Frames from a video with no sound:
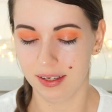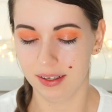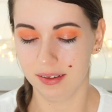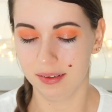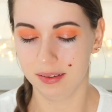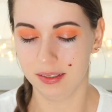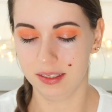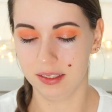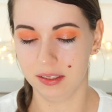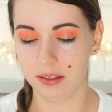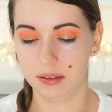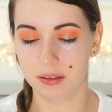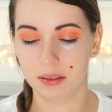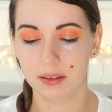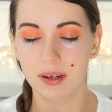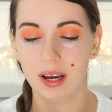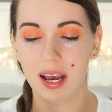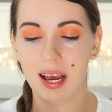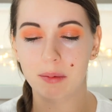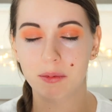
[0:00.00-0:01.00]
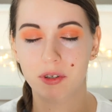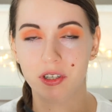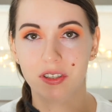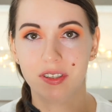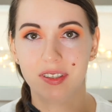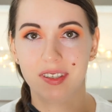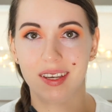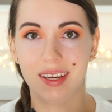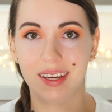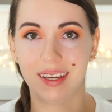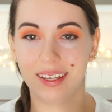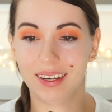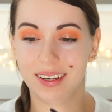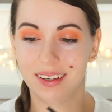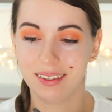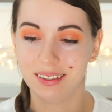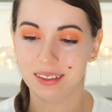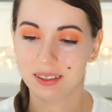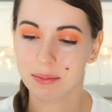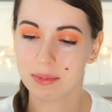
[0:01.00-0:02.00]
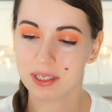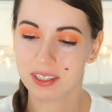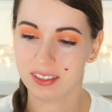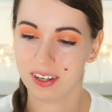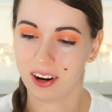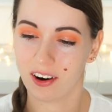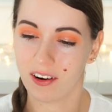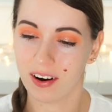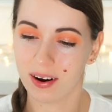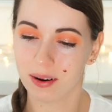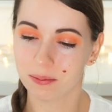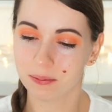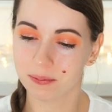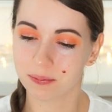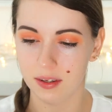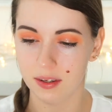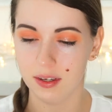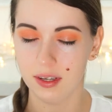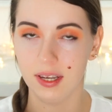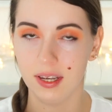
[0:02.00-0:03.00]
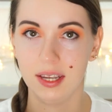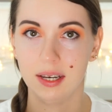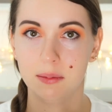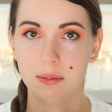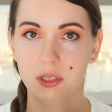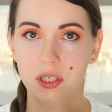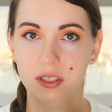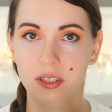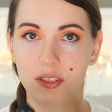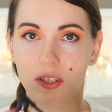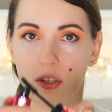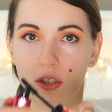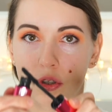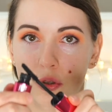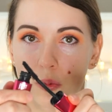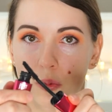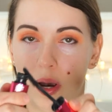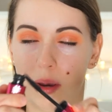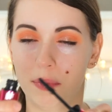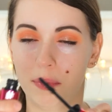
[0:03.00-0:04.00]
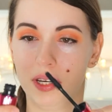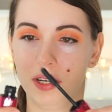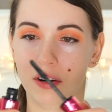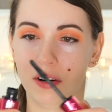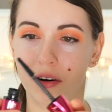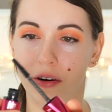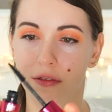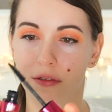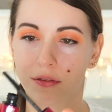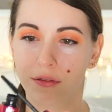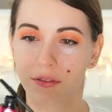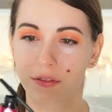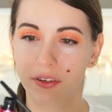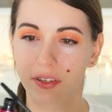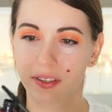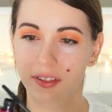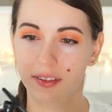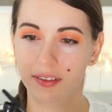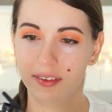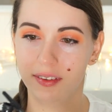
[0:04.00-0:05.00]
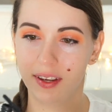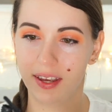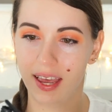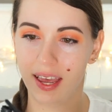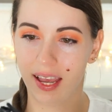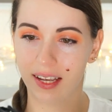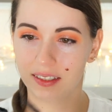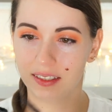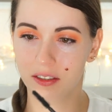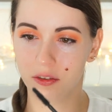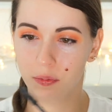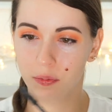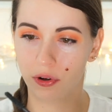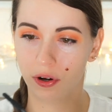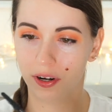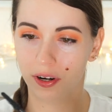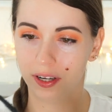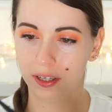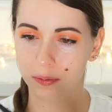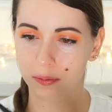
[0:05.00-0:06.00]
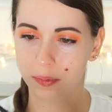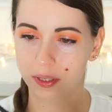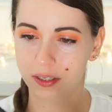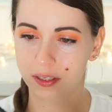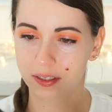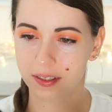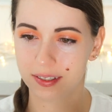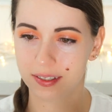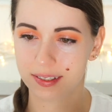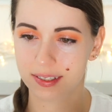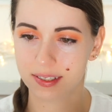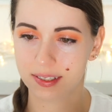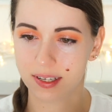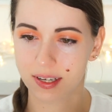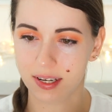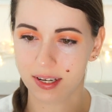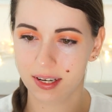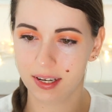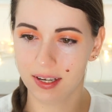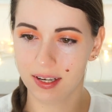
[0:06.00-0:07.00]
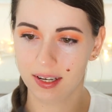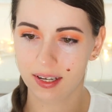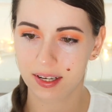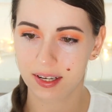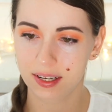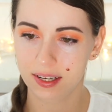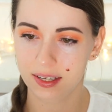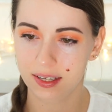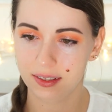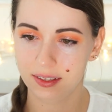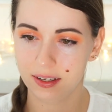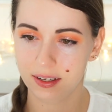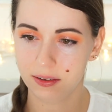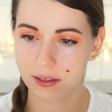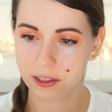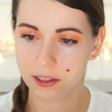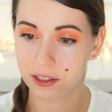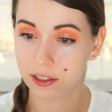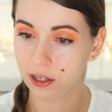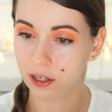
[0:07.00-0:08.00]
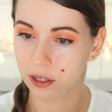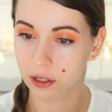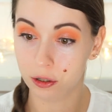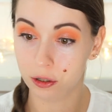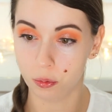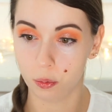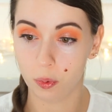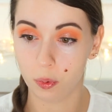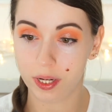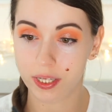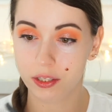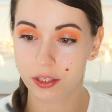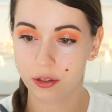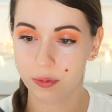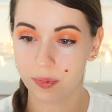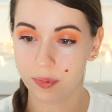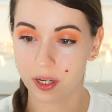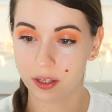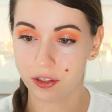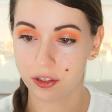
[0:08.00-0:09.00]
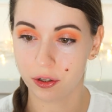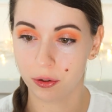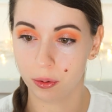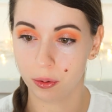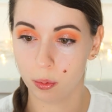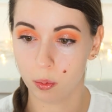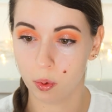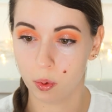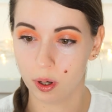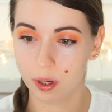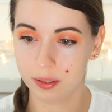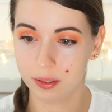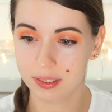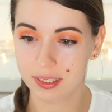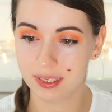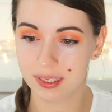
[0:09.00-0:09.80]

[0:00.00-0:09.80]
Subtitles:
So I'm just taking the mascara and I'm just swiping off the excess product because there is way too much on the wand.